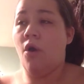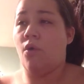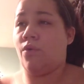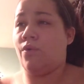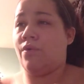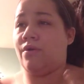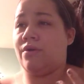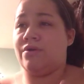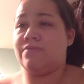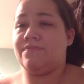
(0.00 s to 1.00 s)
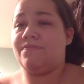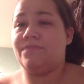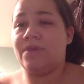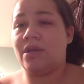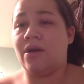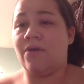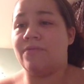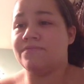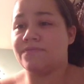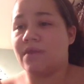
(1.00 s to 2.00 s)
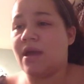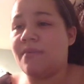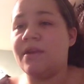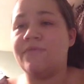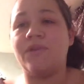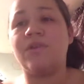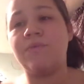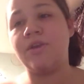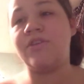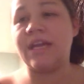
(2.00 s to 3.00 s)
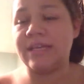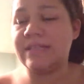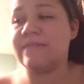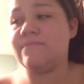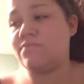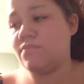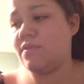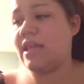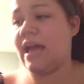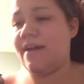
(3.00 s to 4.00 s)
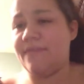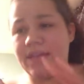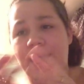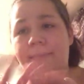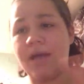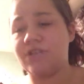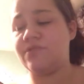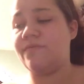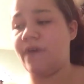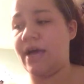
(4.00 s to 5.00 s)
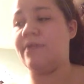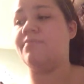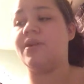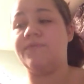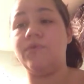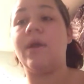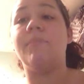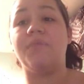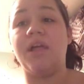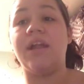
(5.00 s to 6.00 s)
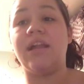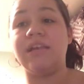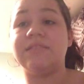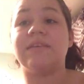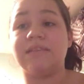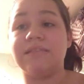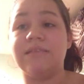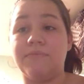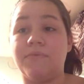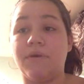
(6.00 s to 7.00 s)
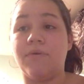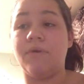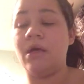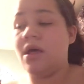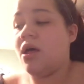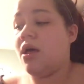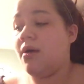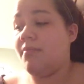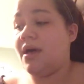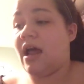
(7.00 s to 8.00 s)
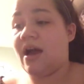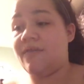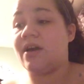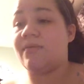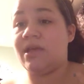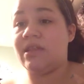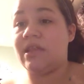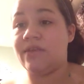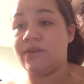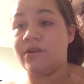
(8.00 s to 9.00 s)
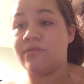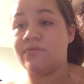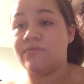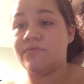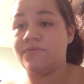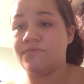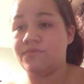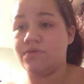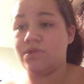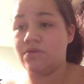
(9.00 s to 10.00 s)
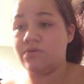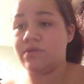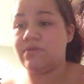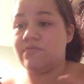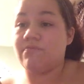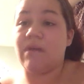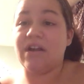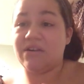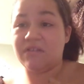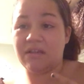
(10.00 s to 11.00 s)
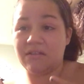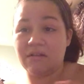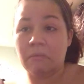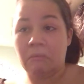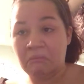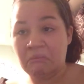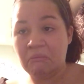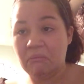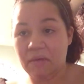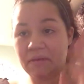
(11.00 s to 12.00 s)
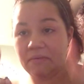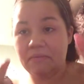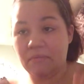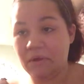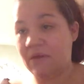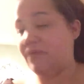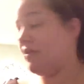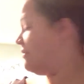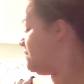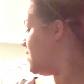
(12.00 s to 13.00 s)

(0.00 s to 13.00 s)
or, if you're going to wear your Nikes that have that mesh, fine. But if you get blood on it, it's going to seep through. But I recommend leather shoes. Mine aren't leather, but whatever.